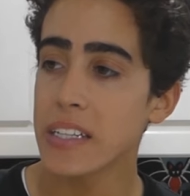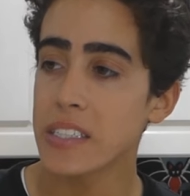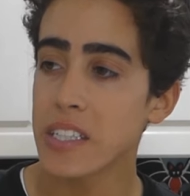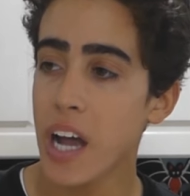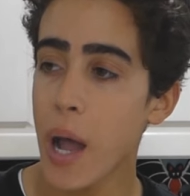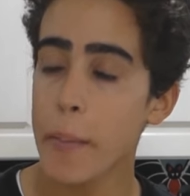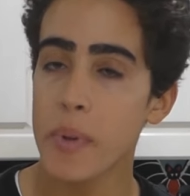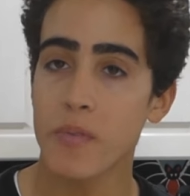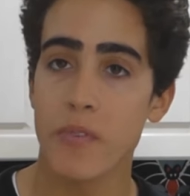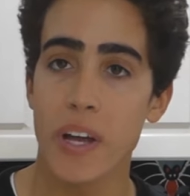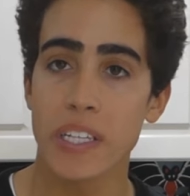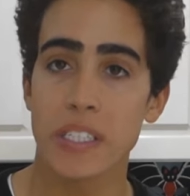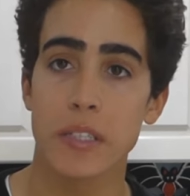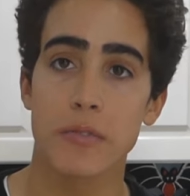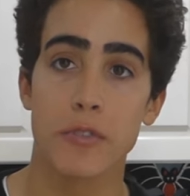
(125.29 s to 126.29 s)
time
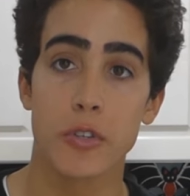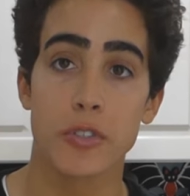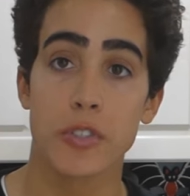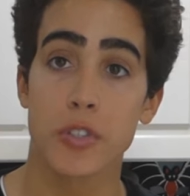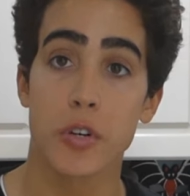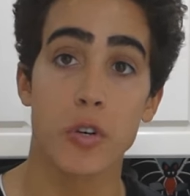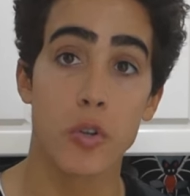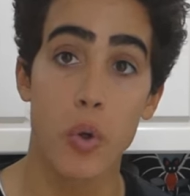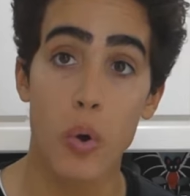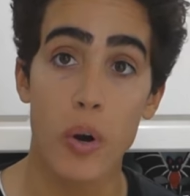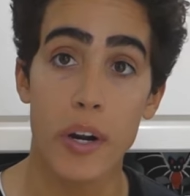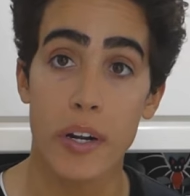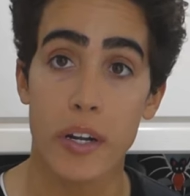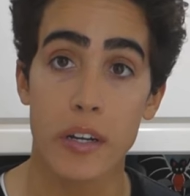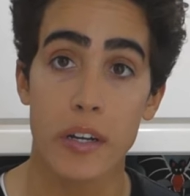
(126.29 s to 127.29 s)
invested versus
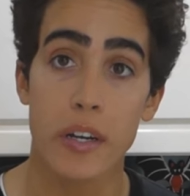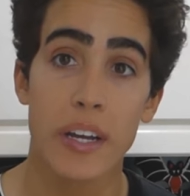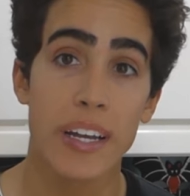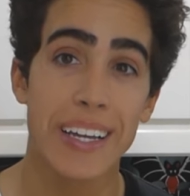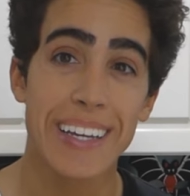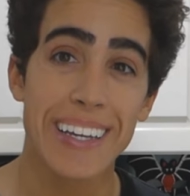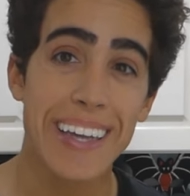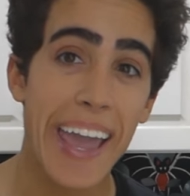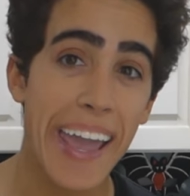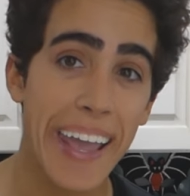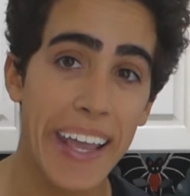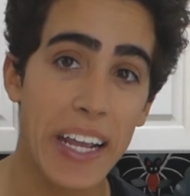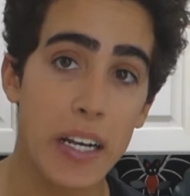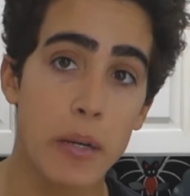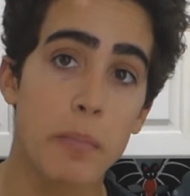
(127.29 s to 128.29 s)
caloric
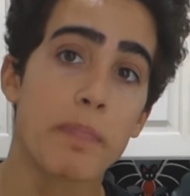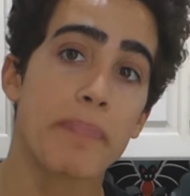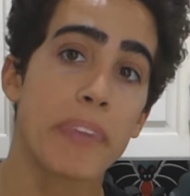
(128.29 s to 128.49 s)
gain